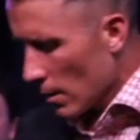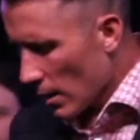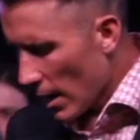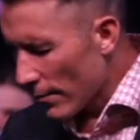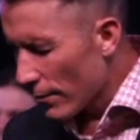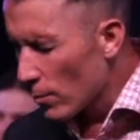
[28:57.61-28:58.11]

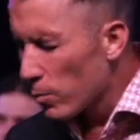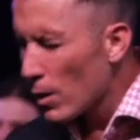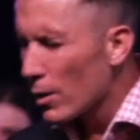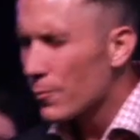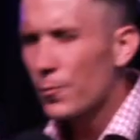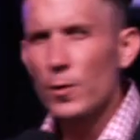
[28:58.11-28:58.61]
I have a
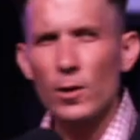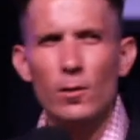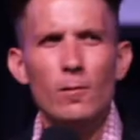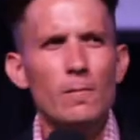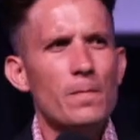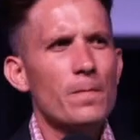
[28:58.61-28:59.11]
word for
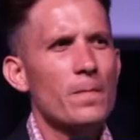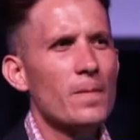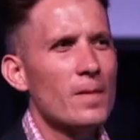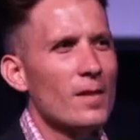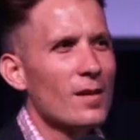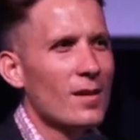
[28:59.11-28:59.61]
you
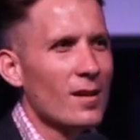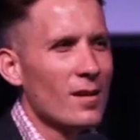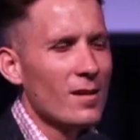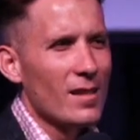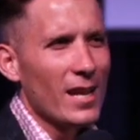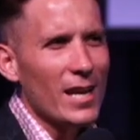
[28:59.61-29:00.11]

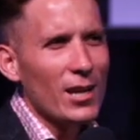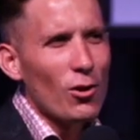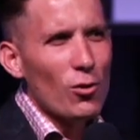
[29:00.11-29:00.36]
that in your